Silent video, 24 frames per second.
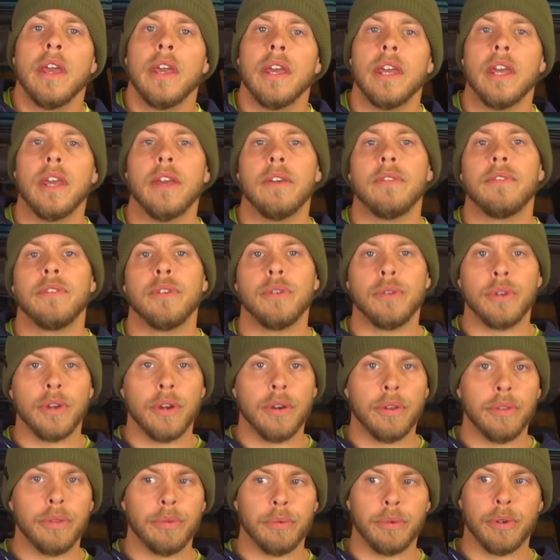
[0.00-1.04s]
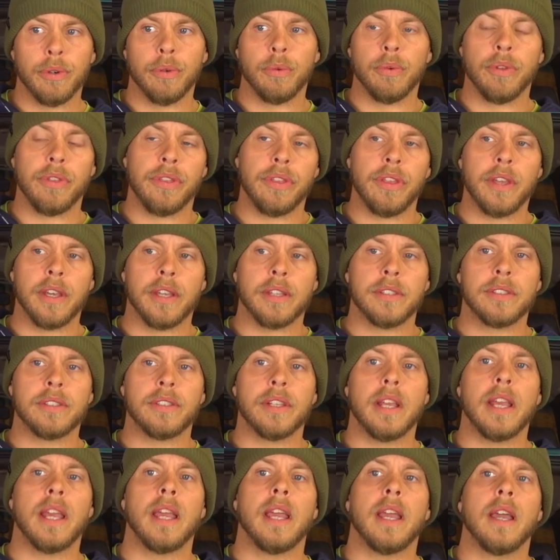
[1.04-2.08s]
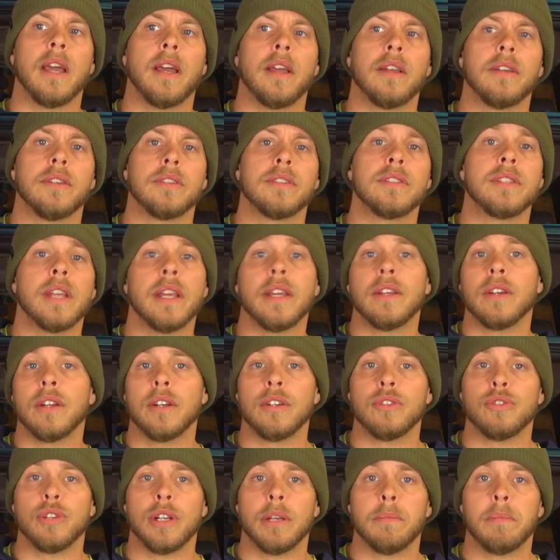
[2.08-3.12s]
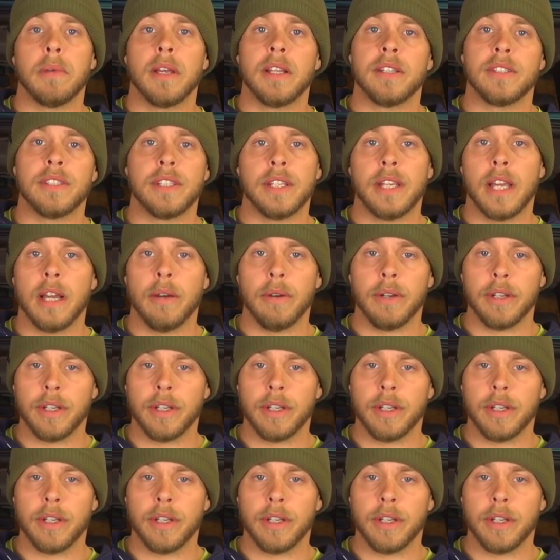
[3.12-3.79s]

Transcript: if you go through with this and take it on a trip and see how it